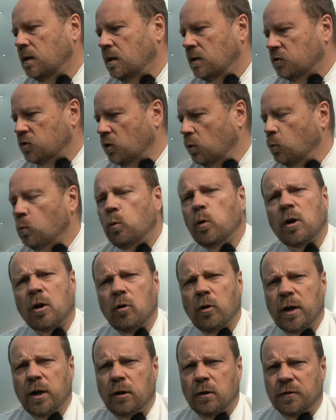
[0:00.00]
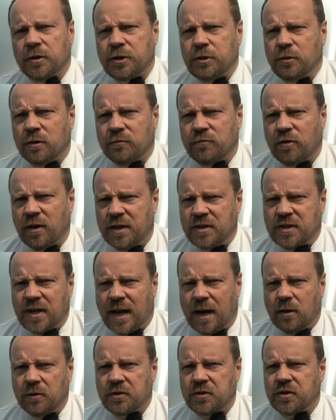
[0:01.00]
So we're going over to a friend's
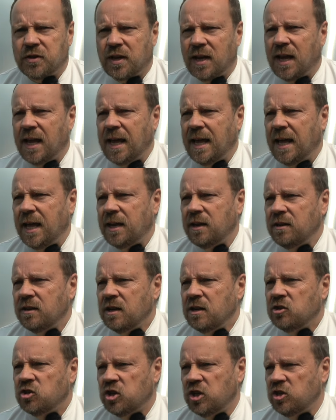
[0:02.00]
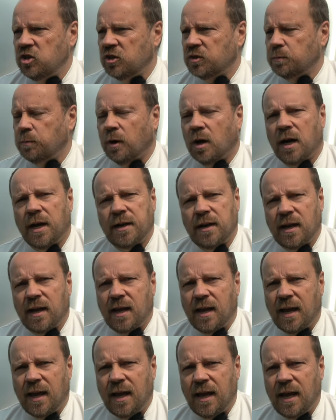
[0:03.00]
house, and she just bought
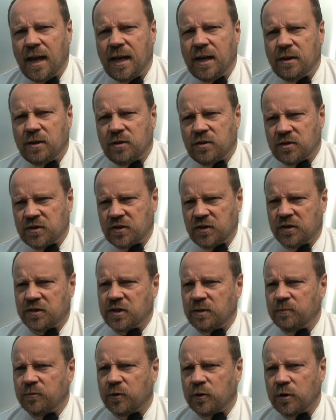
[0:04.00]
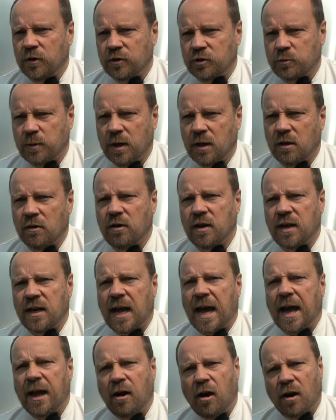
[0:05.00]
a system for her trailer, and
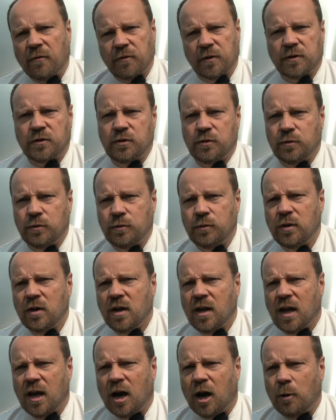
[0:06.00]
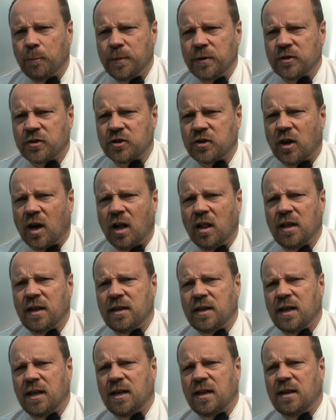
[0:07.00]
I offered to help install it,
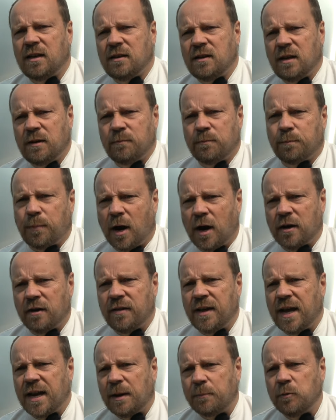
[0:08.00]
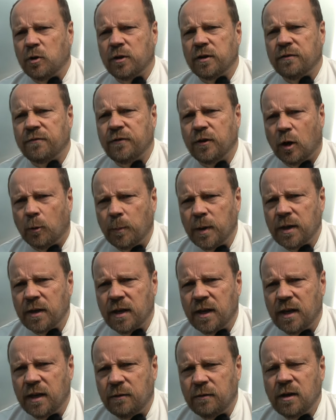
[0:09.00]
and in part of that I'm going to film it
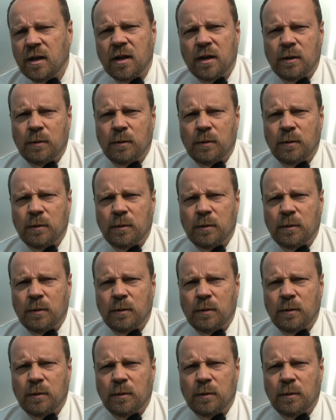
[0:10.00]
and